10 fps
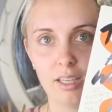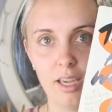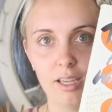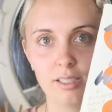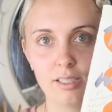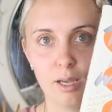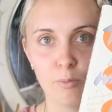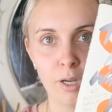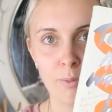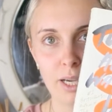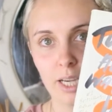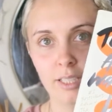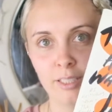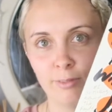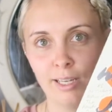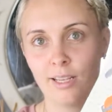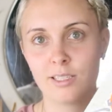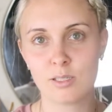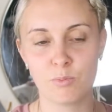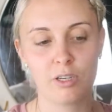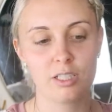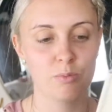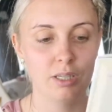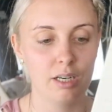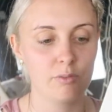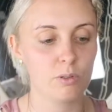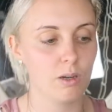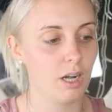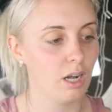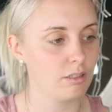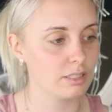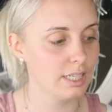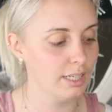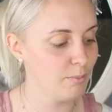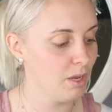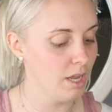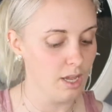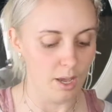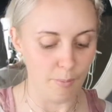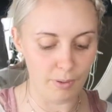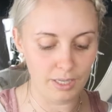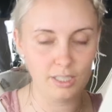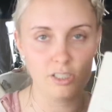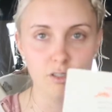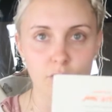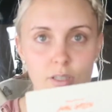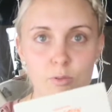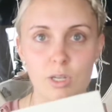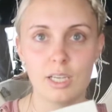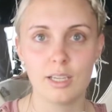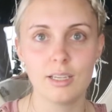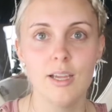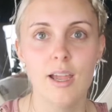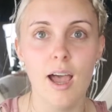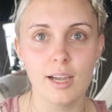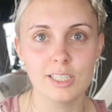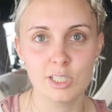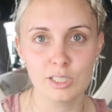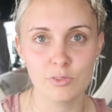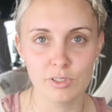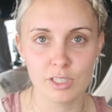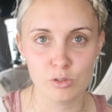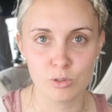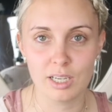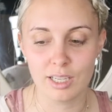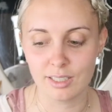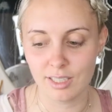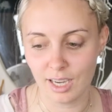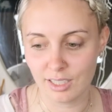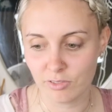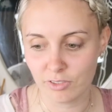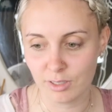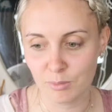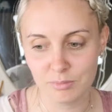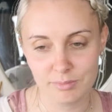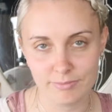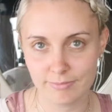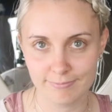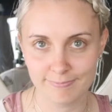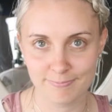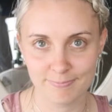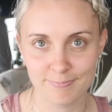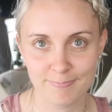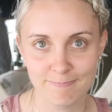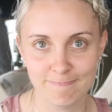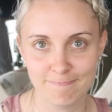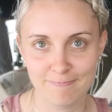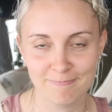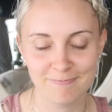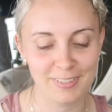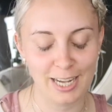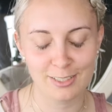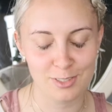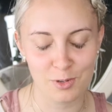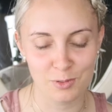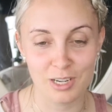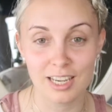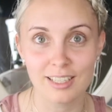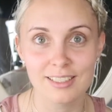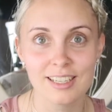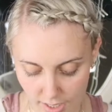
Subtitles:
Yes, I'm way behind. I realized this book has been out for quite a long time, but I just started reading it. I just finished reading Night Film. Don't read it.